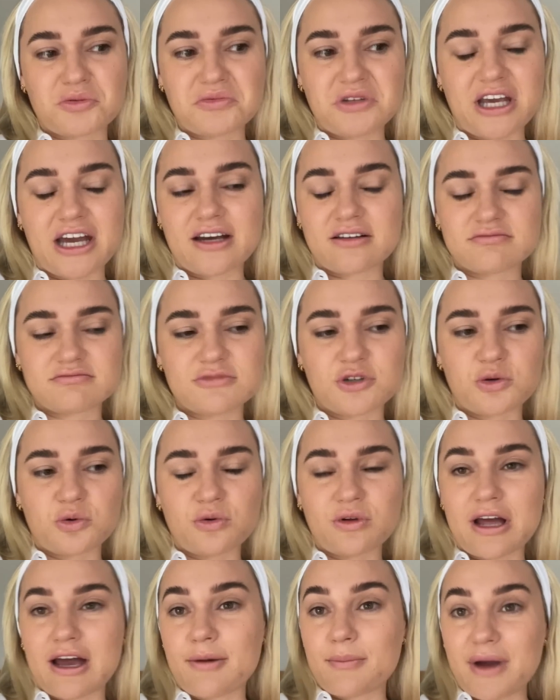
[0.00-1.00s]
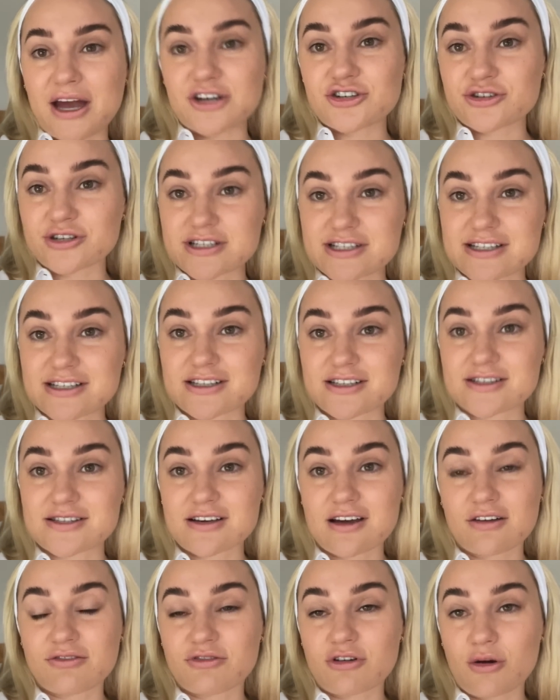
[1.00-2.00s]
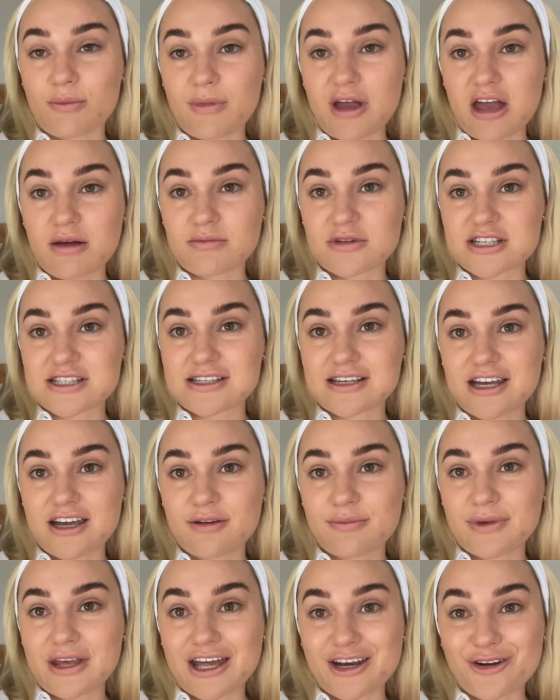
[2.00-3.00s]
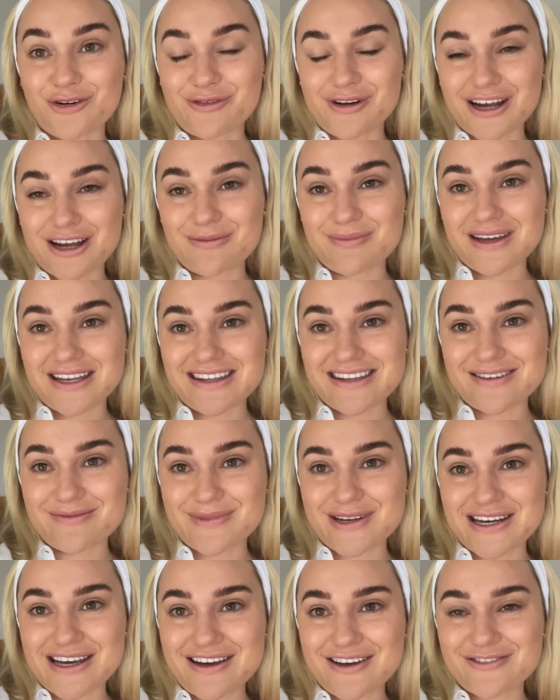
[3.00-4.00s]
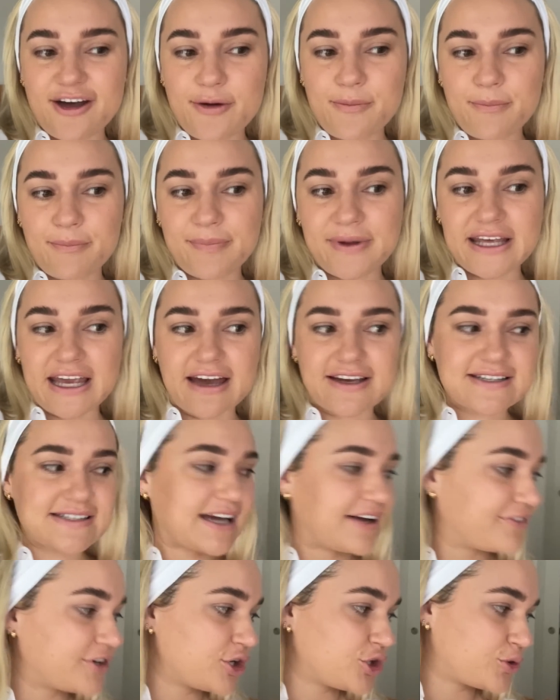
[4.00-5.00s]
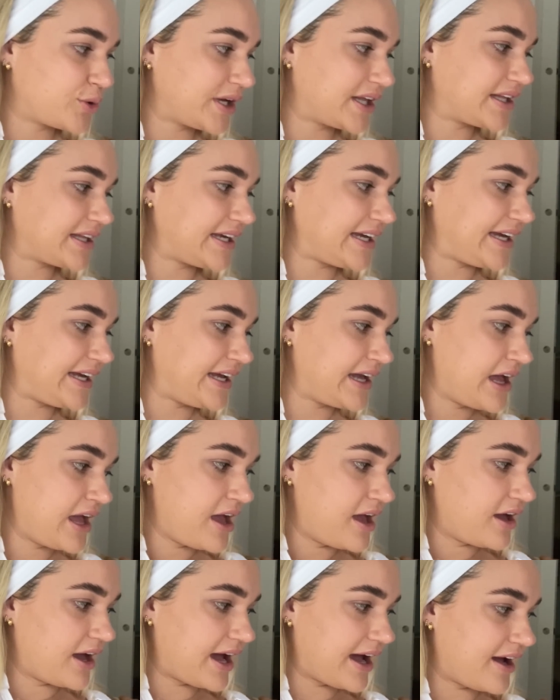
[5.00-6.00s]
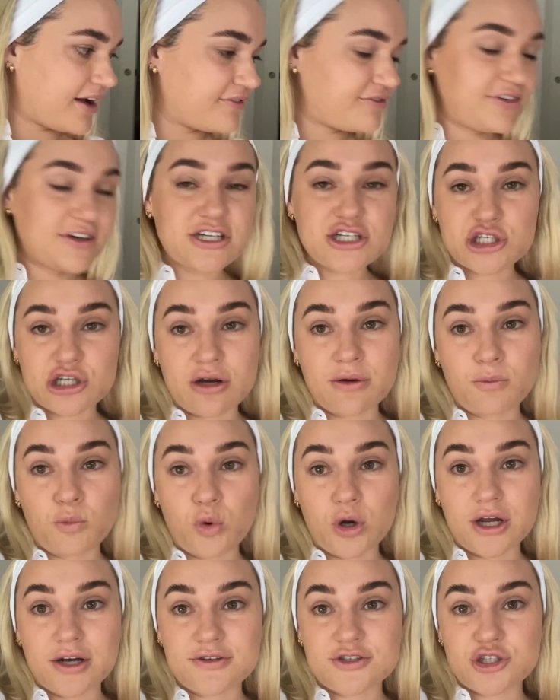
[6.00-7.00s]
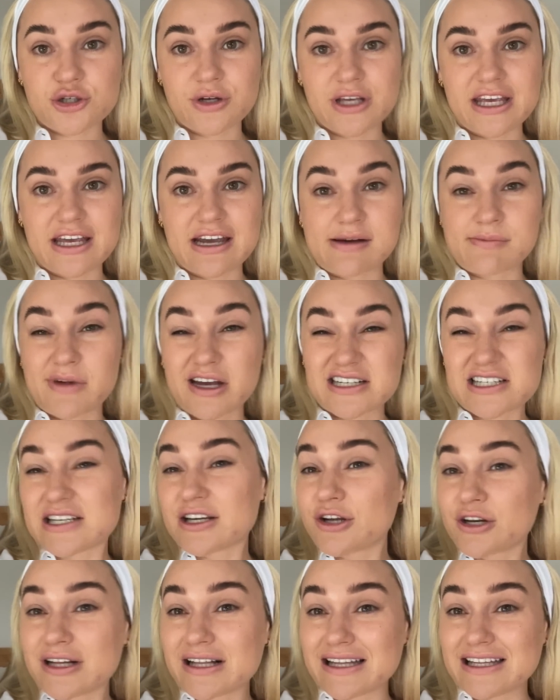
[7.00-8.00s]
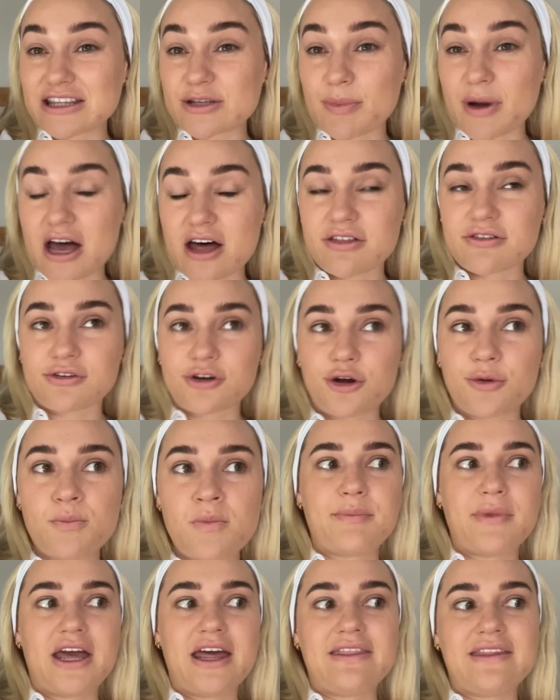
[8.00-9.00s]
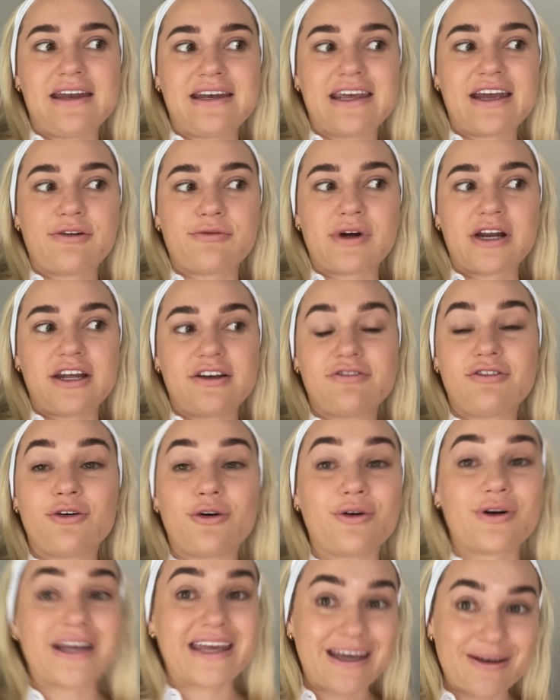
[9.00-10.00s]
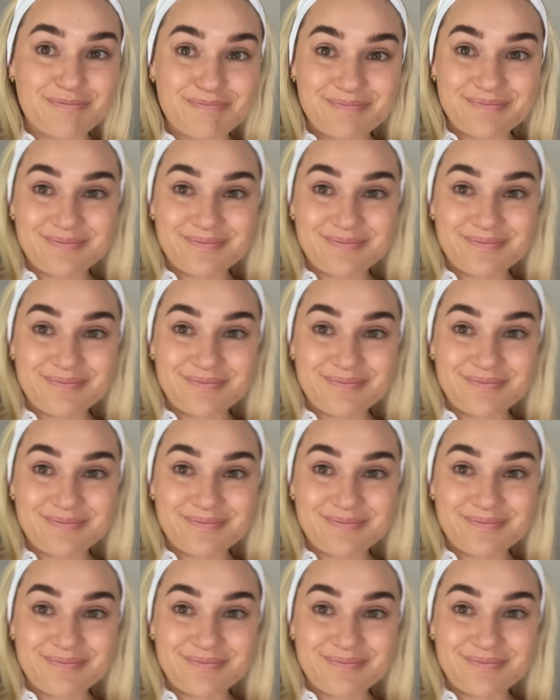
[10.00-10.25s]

Yeah, all our mattresses are from Emma Sleep. Cannot recommend them enough. But yes, I've got to quickly finish up what I was doing here. I'm actually going to clean the bathroom and then get ready for Kim.